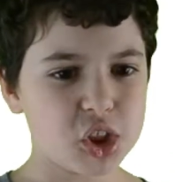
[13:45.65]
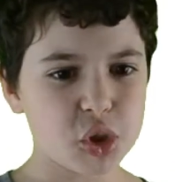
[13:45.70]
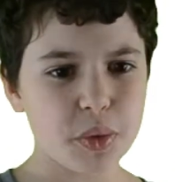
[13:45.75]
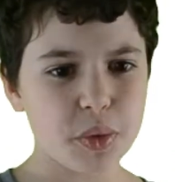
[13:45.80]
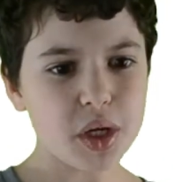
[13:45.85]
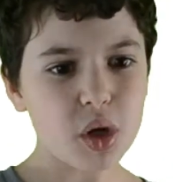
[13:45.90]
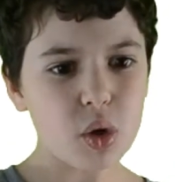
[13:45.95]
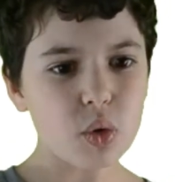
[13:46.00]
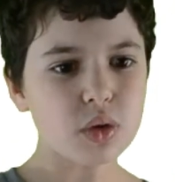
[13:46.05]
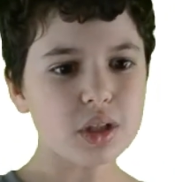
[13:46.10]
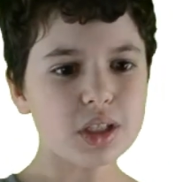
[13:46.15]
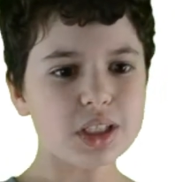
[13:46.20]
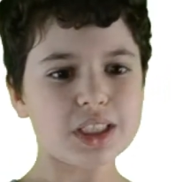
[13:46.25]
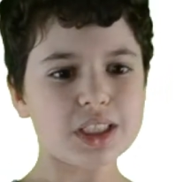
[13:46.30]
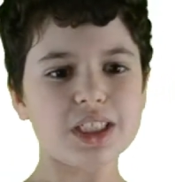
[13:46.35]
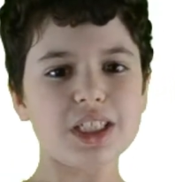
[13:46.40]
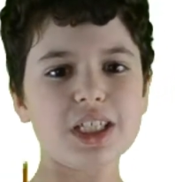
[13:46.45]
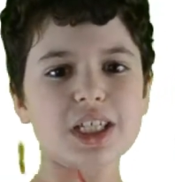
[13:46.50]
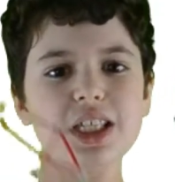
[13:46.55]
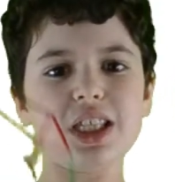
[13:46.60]
so we only
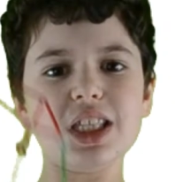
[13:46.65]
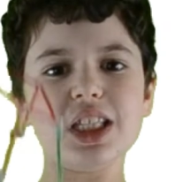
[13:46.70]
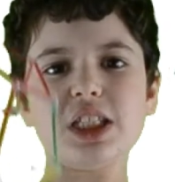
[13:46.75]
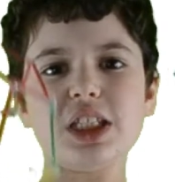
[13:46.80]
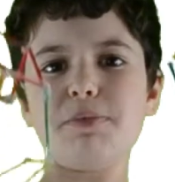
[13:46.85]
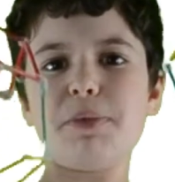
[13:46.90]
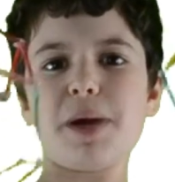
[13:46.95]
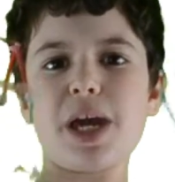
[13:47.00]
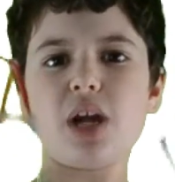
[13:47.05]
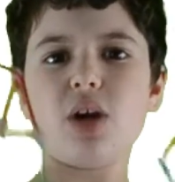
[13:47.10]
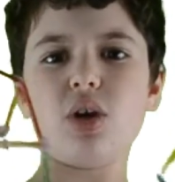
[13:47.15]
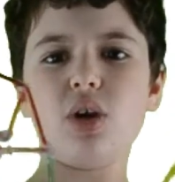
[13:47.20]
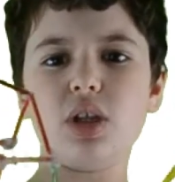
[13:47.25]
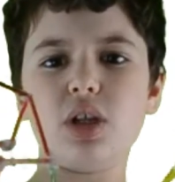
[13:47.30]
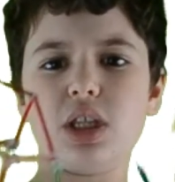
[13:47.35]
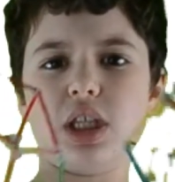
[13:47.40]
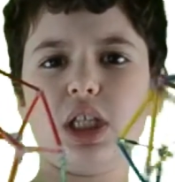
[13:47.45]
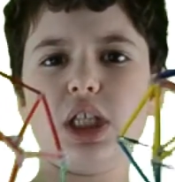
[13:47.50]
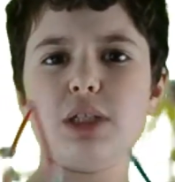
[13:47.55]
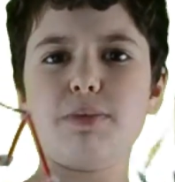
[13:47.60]
see these
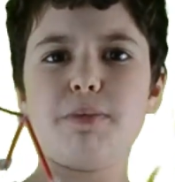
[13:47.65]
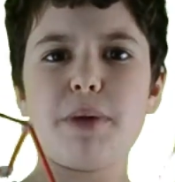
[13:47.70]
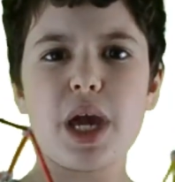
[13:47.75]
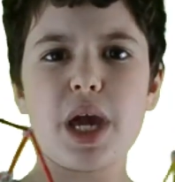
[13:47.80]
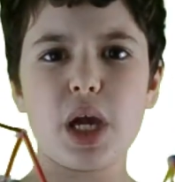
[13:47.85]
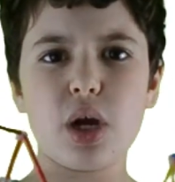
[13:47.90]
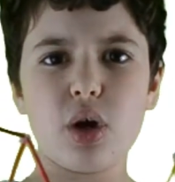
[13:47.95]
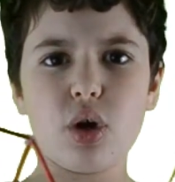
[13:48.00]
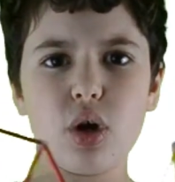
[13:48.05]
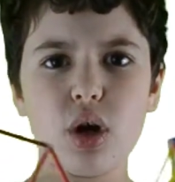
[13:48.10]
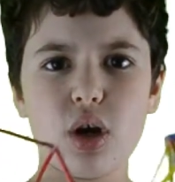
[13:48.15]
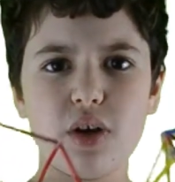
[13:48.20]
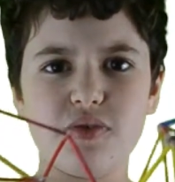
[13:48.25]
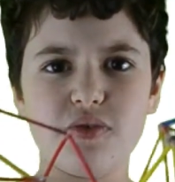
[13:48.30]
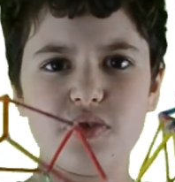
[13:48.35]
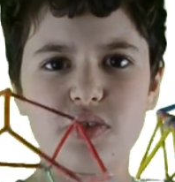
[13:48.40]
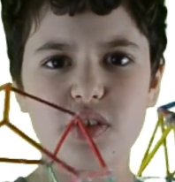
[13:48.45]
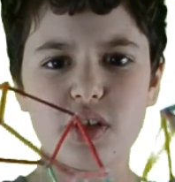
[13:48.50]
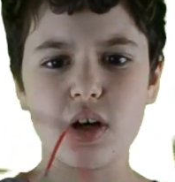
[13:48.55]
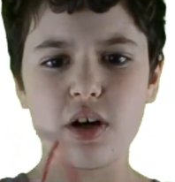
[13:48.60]
pair this pair
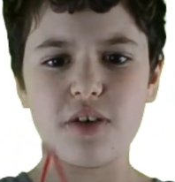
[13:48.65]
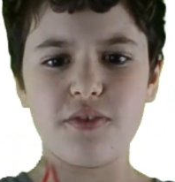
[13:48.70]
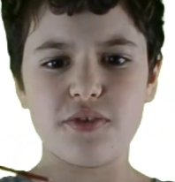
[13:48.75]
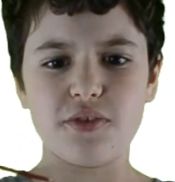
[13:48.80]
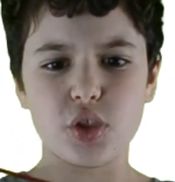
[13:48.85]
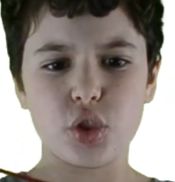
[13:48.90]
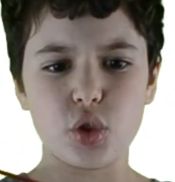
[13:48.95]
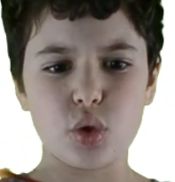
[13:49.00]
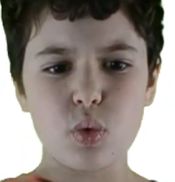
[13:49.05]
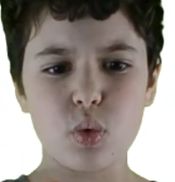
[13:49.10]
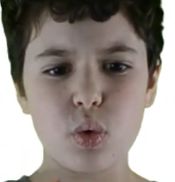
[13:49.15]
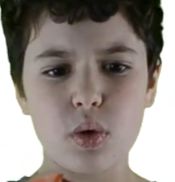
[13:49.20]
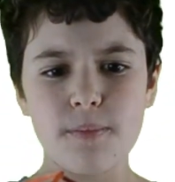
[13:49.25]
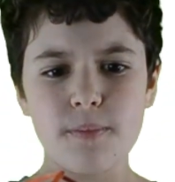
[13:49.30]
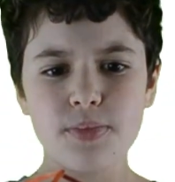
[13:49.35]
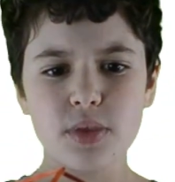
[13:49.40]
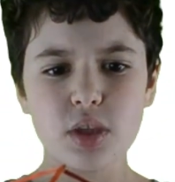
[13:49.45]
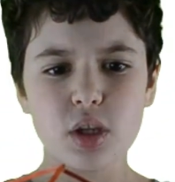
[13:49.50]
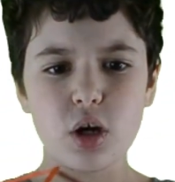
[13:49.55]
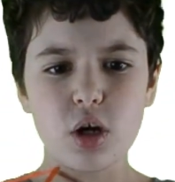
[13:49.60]
of of
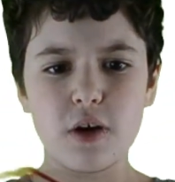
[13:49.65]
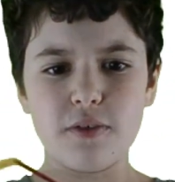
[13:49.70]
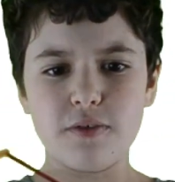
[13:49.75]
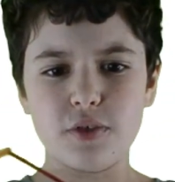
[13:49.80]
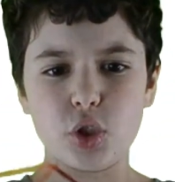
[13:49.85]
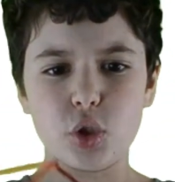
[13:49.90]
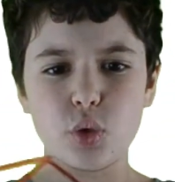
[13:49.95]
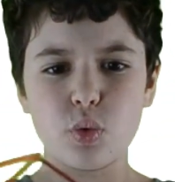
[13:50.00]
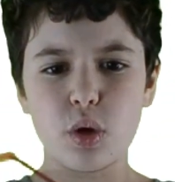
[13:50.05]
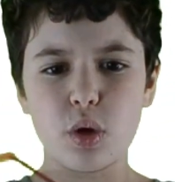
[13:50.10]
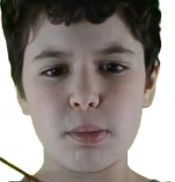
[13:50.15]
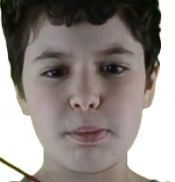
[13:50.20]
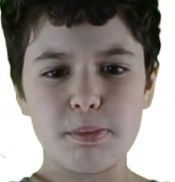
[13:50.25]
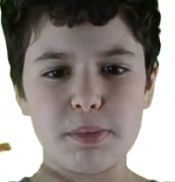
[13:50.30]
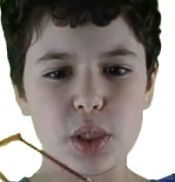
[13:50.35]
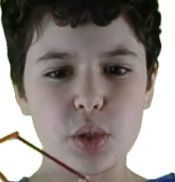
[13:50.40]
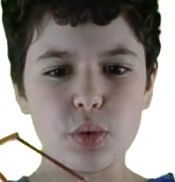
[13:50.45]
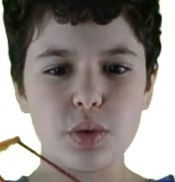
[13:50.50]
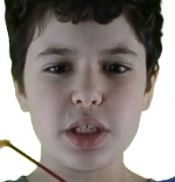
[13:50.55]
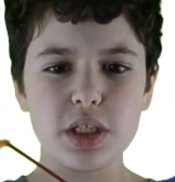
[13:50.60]
dual of dual
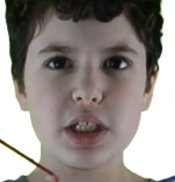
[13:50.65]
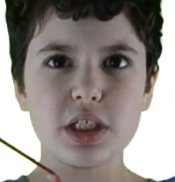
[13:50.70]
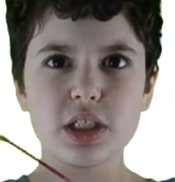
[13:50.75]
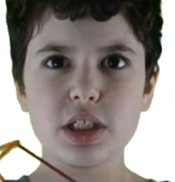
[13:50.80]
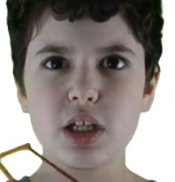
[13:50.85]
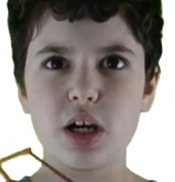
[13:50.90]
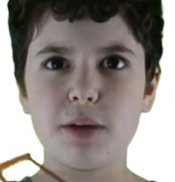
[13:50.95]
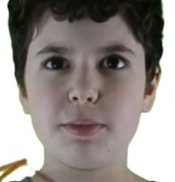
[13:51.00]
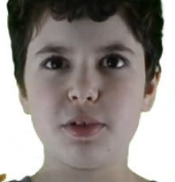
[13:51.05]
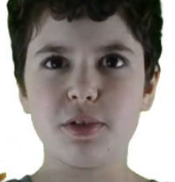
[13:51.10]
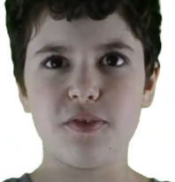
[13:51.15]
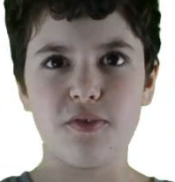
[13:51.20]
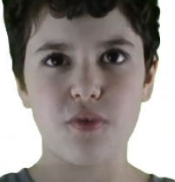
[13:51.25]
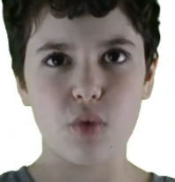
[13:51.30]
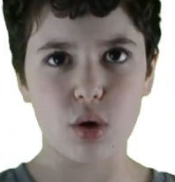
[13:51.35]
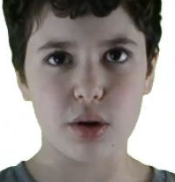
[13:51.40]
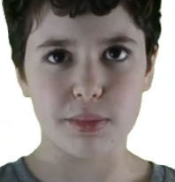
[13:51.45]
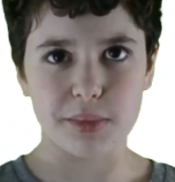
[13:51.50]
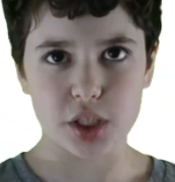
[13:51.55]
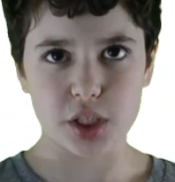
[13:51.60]
beauties up to
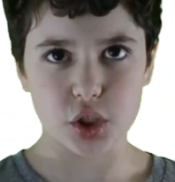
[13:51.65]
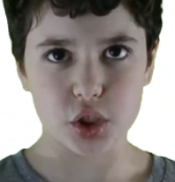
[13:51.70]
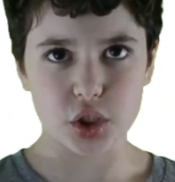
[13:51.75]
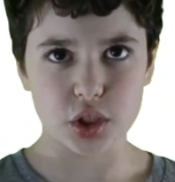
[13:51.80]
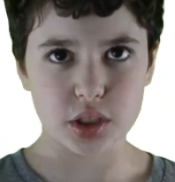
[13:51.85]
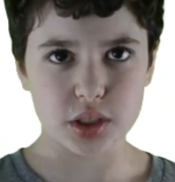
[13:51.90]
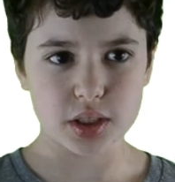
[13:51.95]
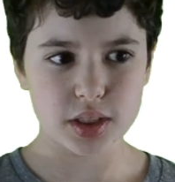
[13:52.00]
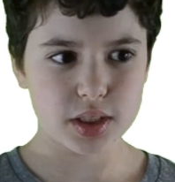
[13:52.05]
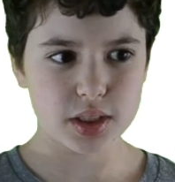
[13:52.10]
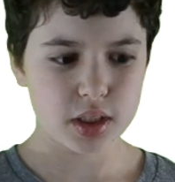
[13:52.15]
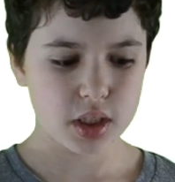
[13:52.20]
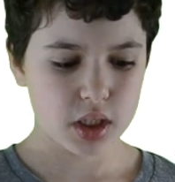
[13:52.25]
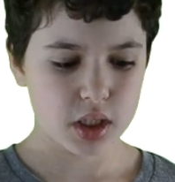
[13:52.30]
four dimensions.